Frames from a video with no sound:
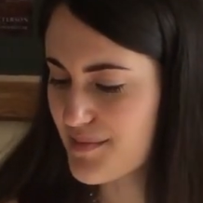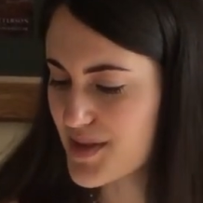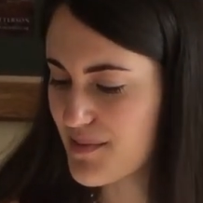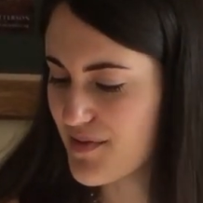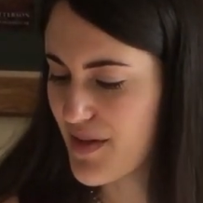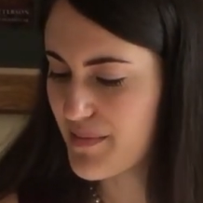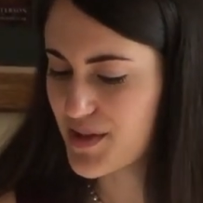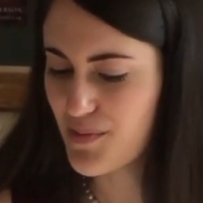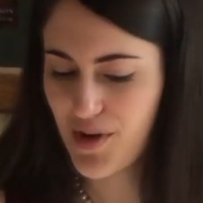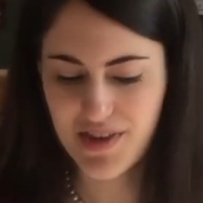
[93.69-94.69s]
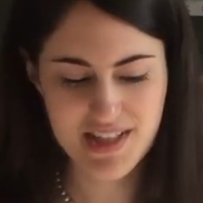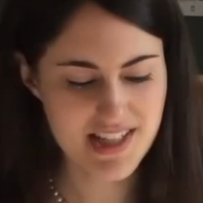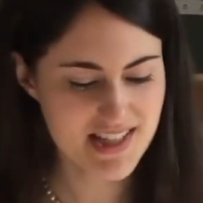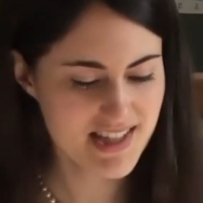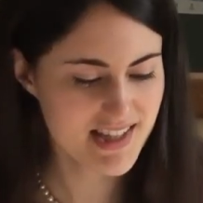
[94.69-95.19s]
Some of them it's more in the
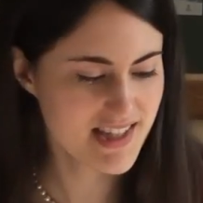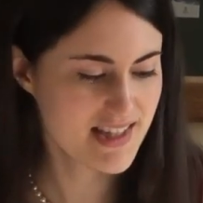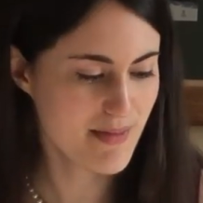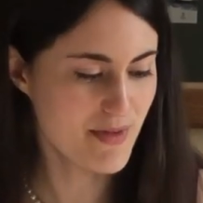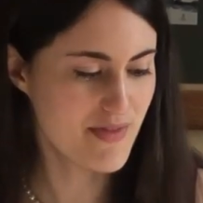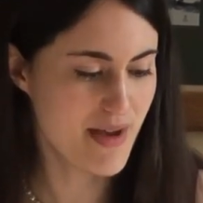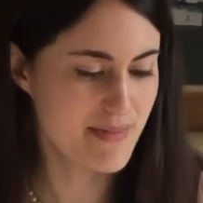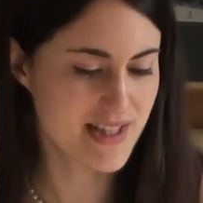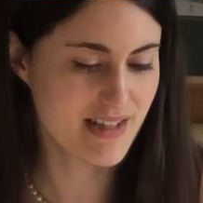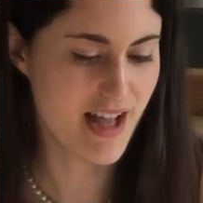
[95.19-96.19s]
distance, some of them it's a